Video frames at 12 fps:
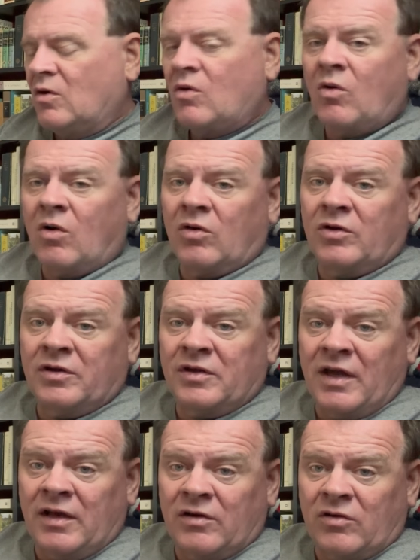or did
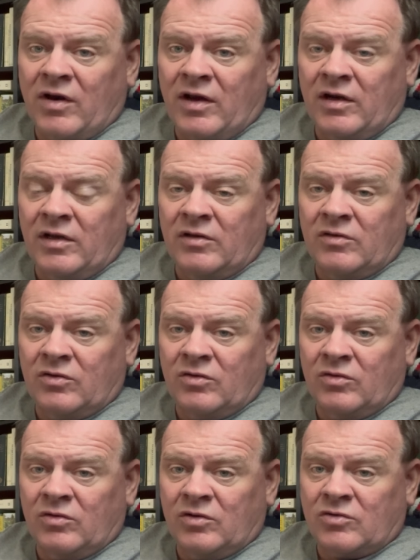they integrate
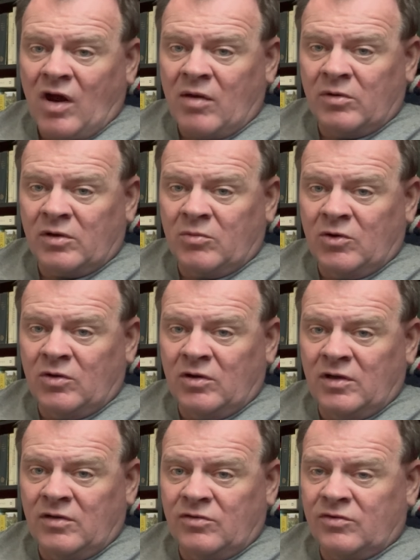into the tribal
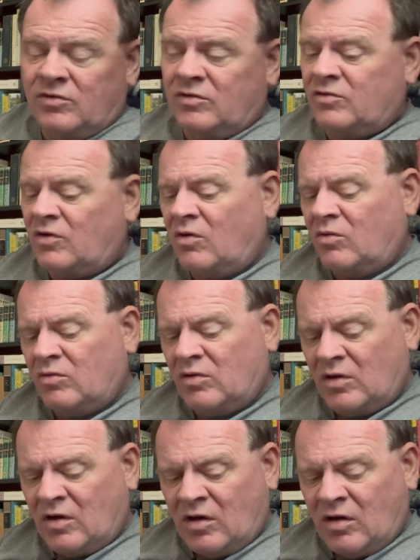communities? So,
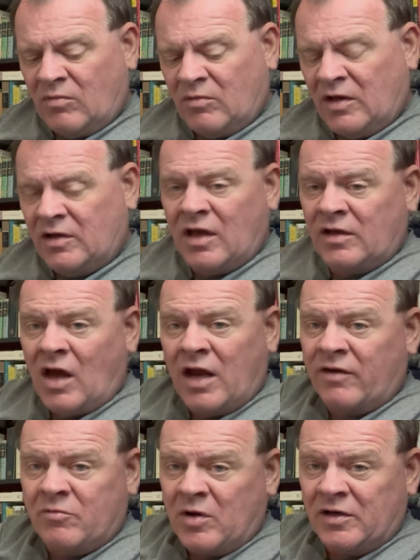and
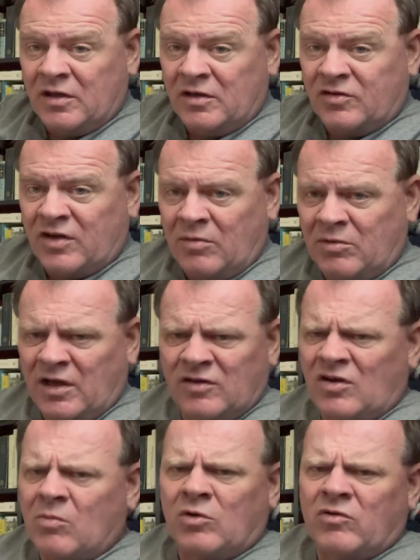not everybody did the same thing.
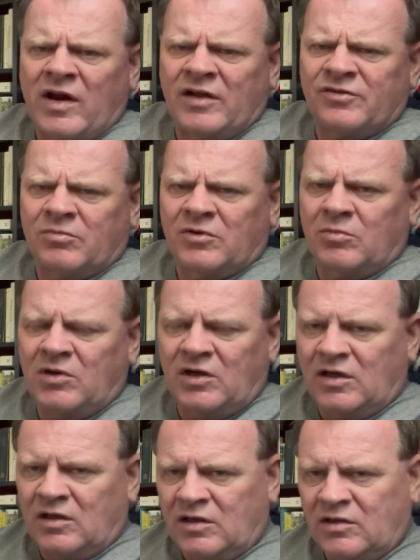Some were ransomed
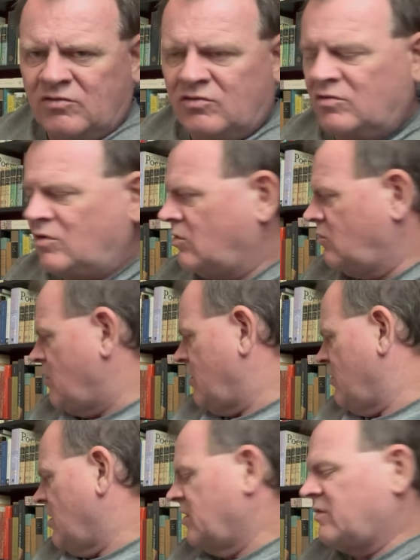immediately, so by
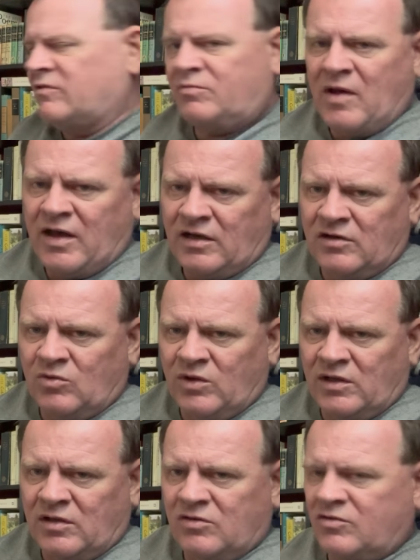relatives back in New
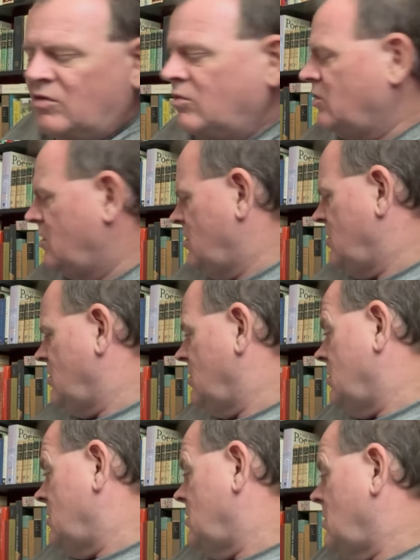England. So
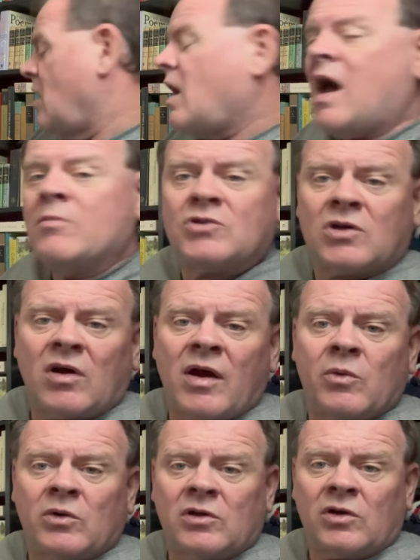I'm sure I
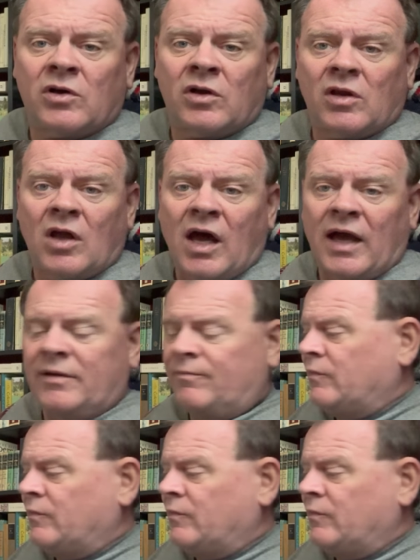will learn a lot.